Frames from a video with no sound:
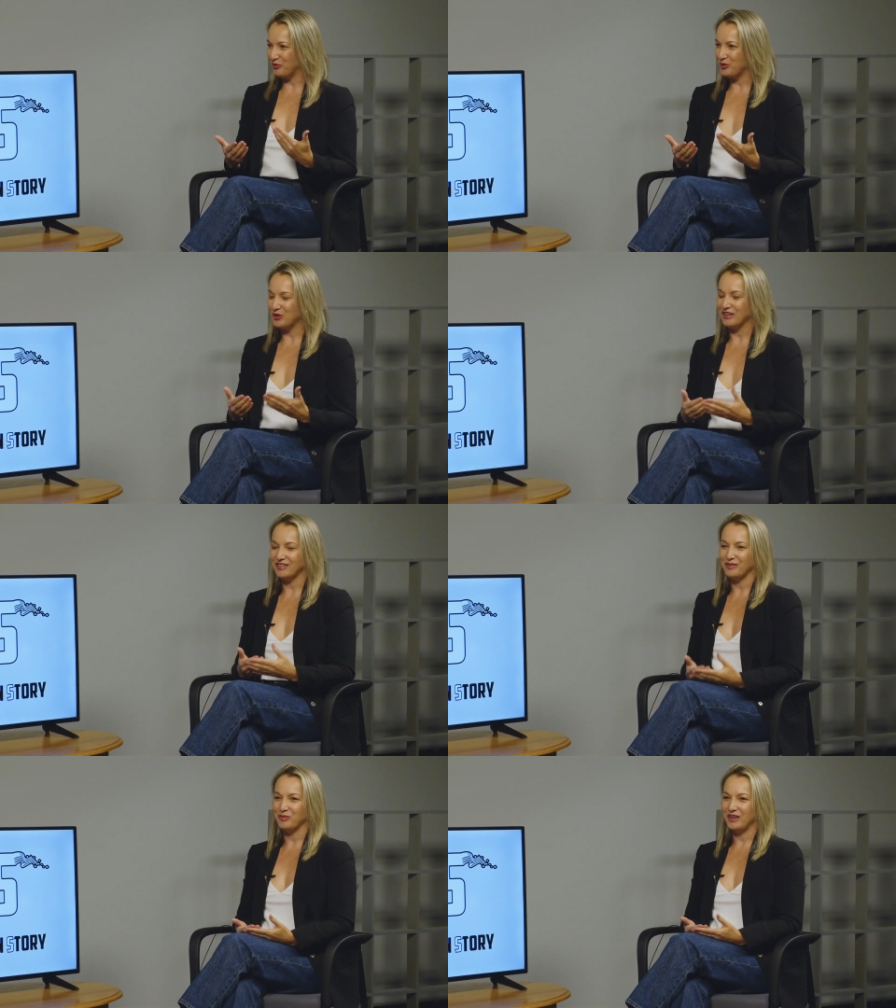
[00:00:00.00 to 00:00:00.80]

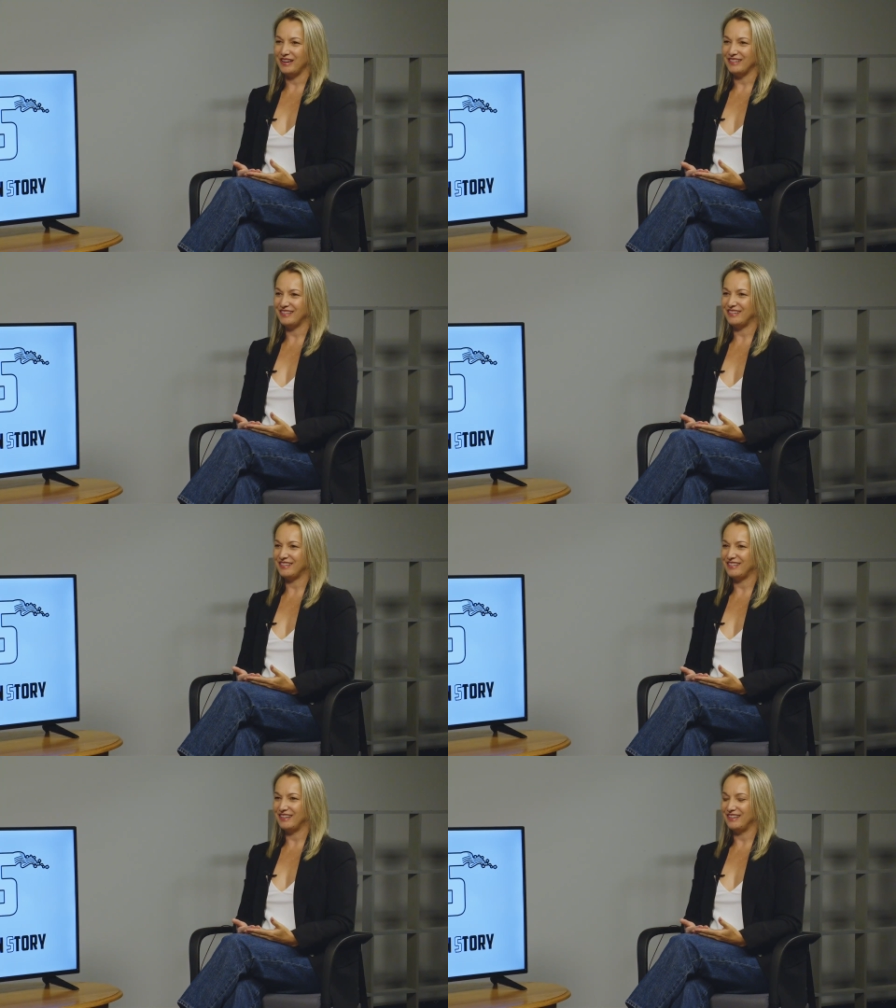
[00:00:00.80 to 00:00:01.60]
course, but
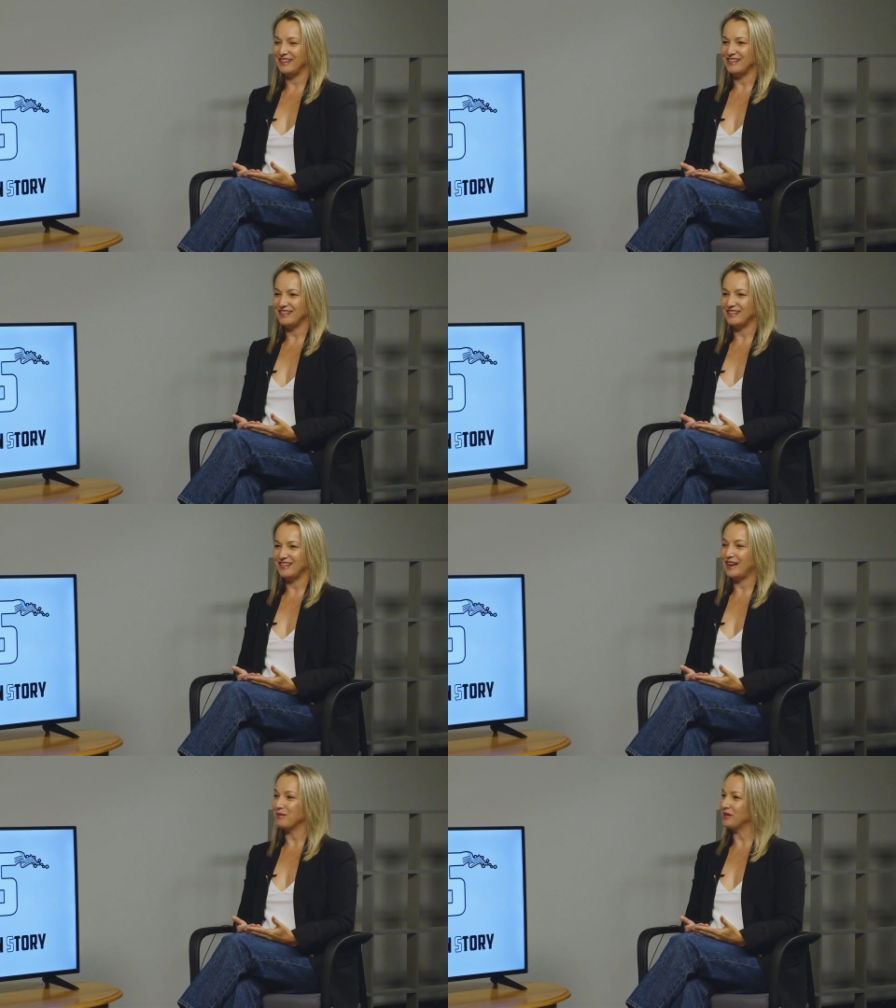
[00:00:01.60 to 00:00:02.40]

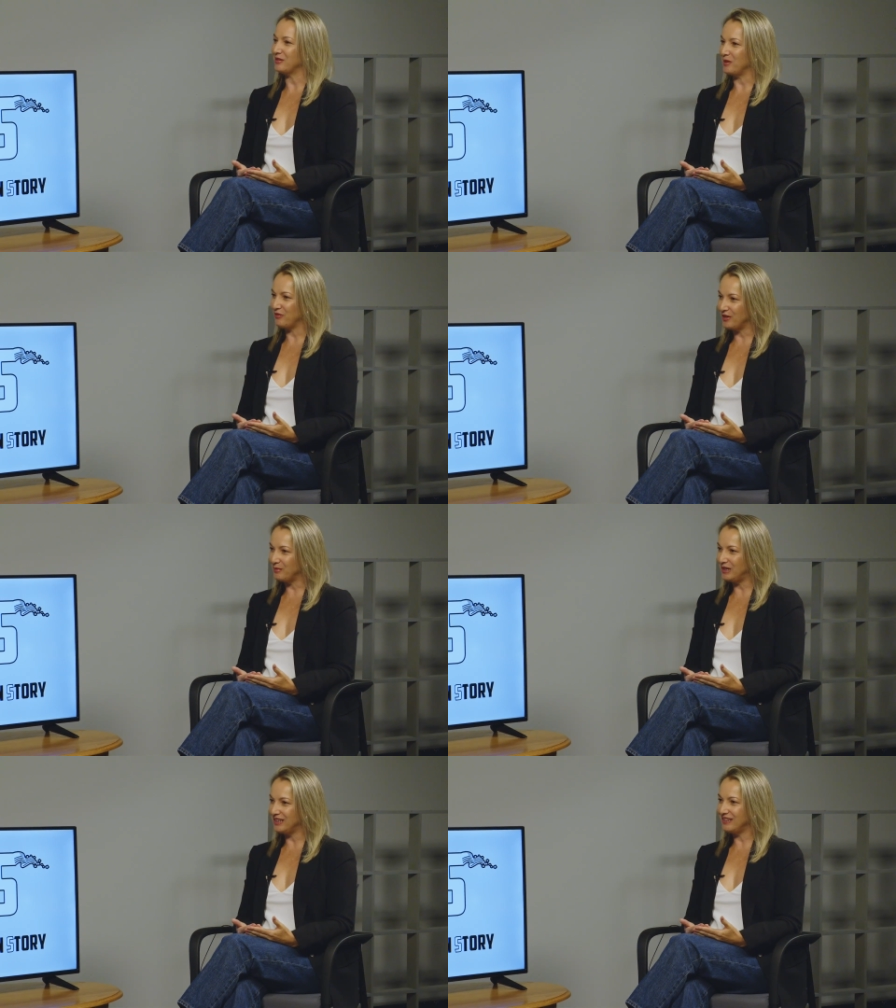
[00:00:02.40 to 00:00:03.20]
I miss my
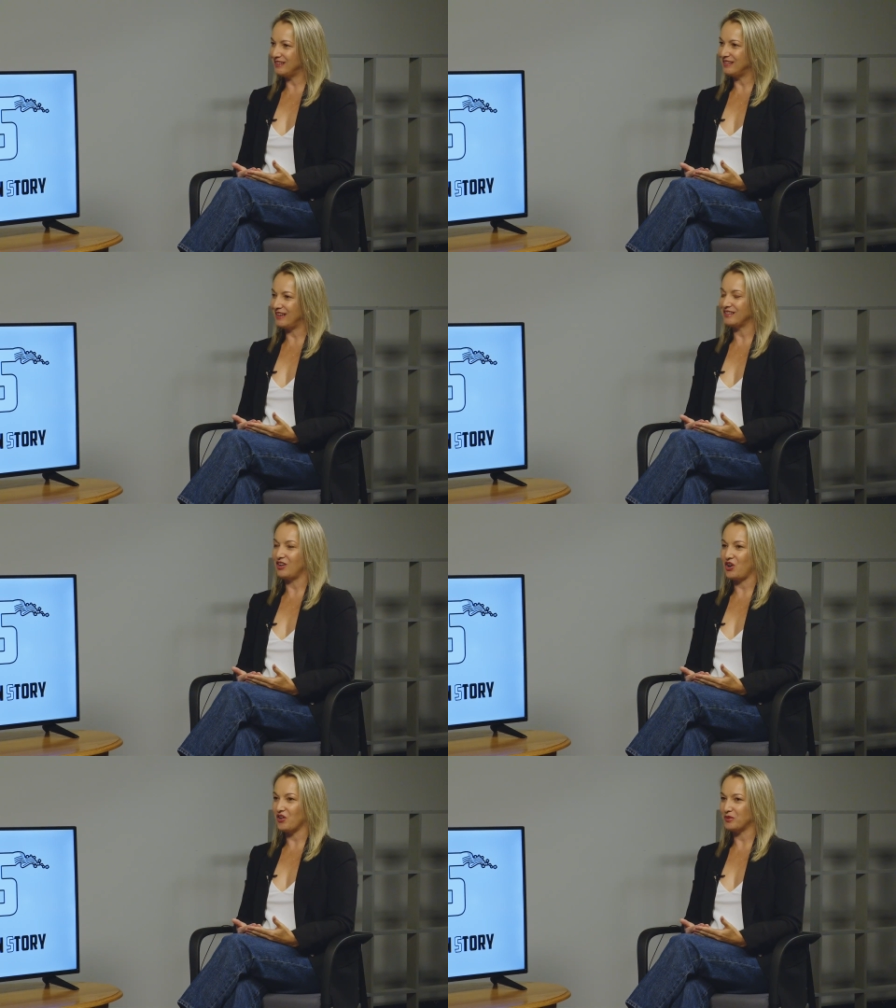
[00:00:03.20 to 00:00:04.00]
family. That's a
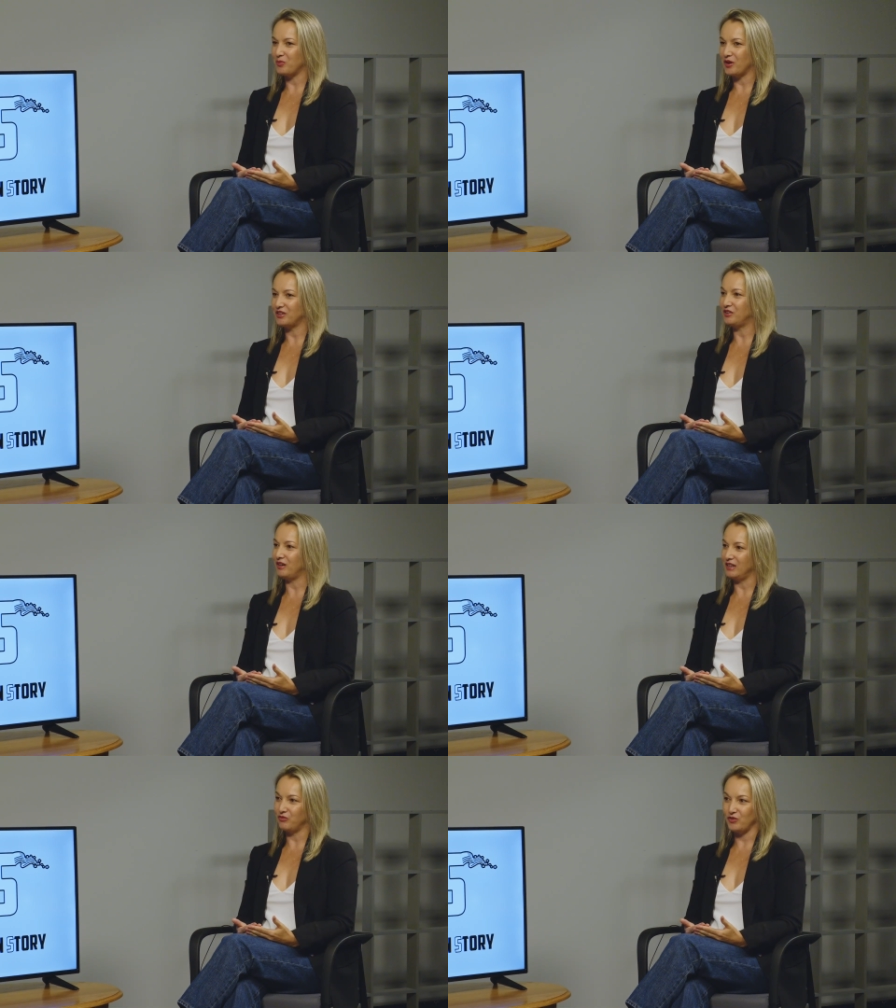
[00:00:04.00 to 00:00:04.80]
hard part to
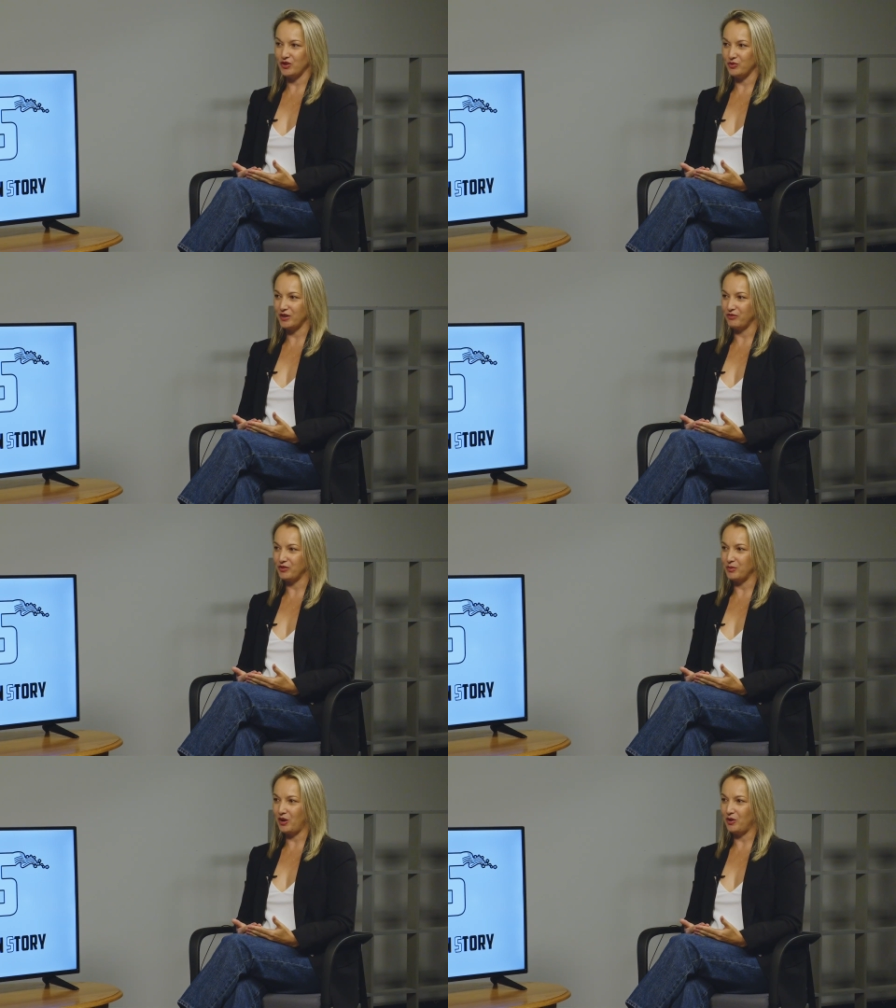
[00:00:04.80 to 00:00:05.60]
live far away
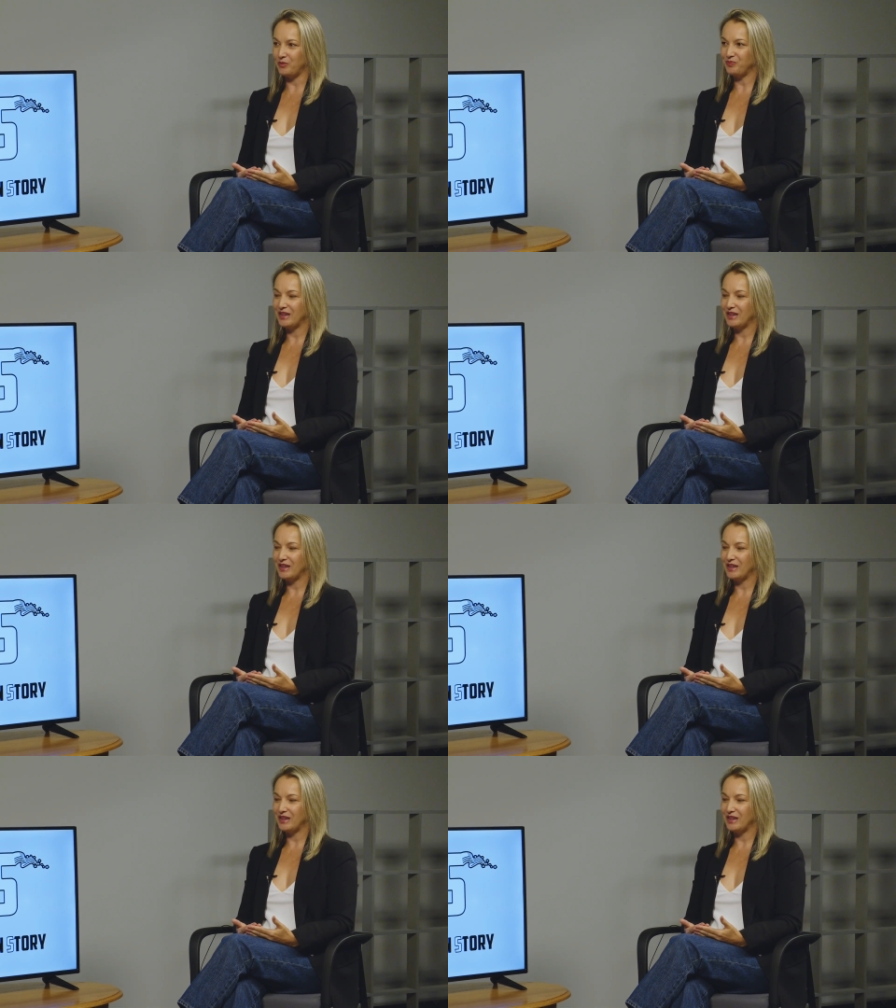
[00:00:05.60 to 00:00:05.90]
from home.